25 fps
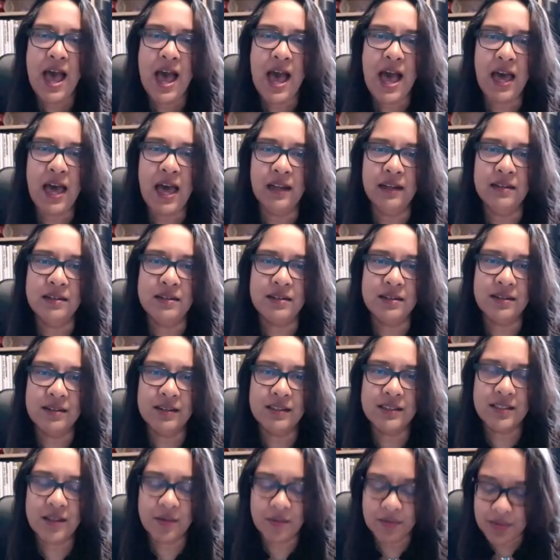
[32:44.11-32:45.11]
And
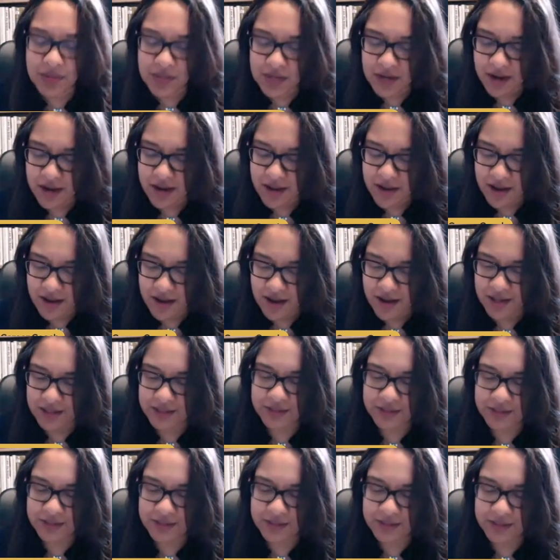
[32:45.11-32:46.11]
something I heard
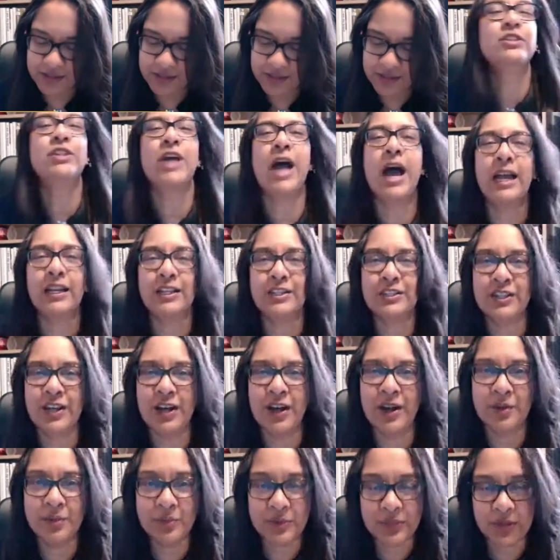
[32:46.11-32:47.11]
in the challenge that
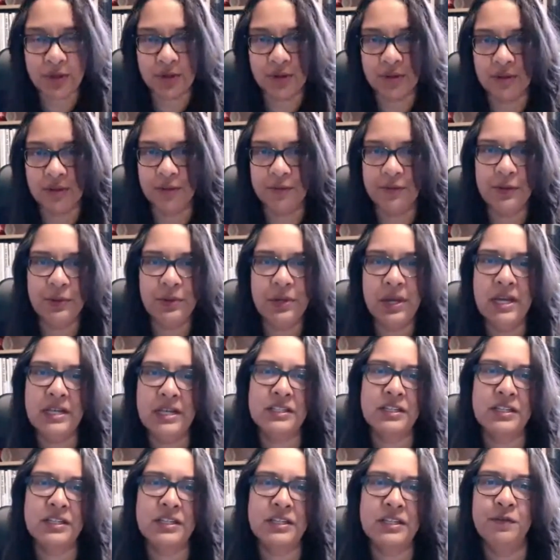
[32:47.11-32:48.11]
I was on a few years
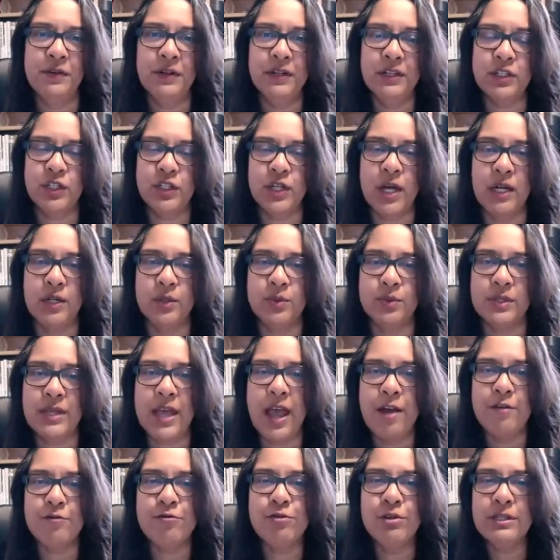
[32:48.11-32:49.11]
ago, a fitness challenge, was
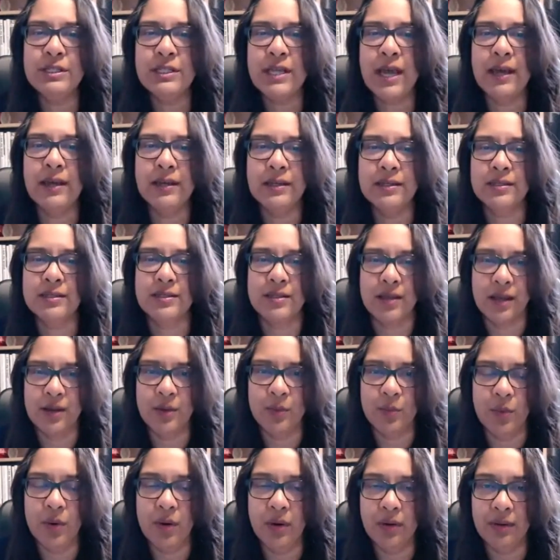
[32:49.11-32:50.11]
every day is day
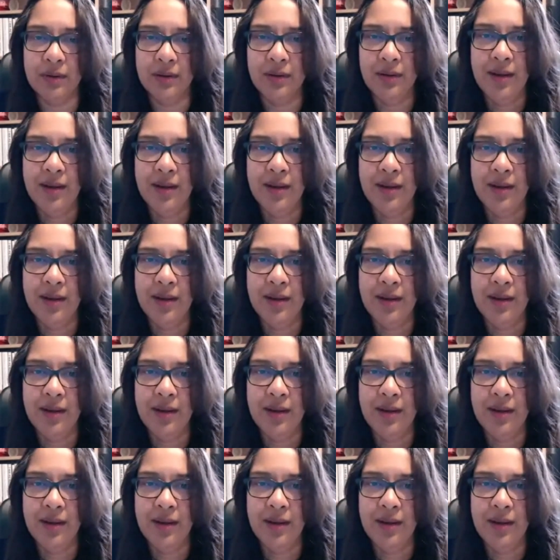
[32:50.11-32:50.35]
one